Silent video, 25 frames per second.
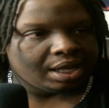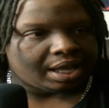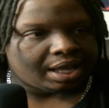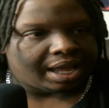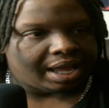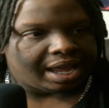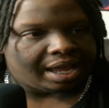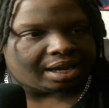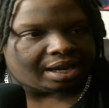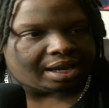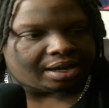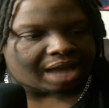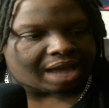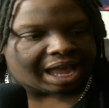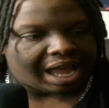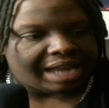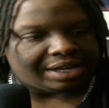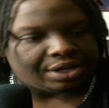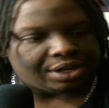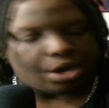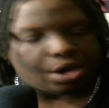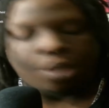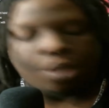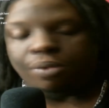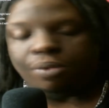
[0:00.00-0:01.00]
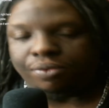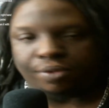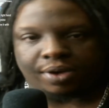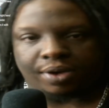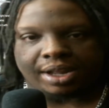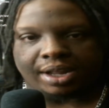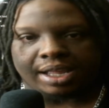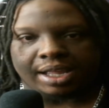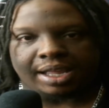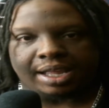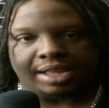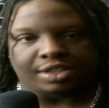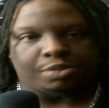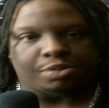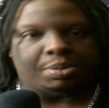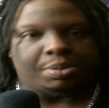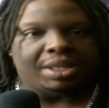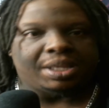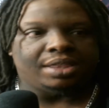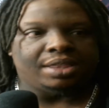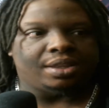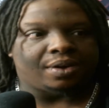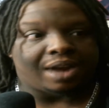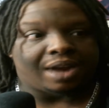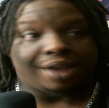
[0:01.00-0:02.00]
and I know Freya has
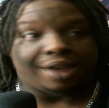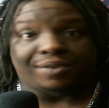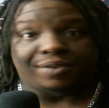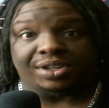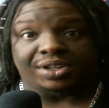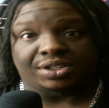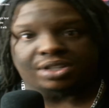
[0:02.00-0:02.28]
been there every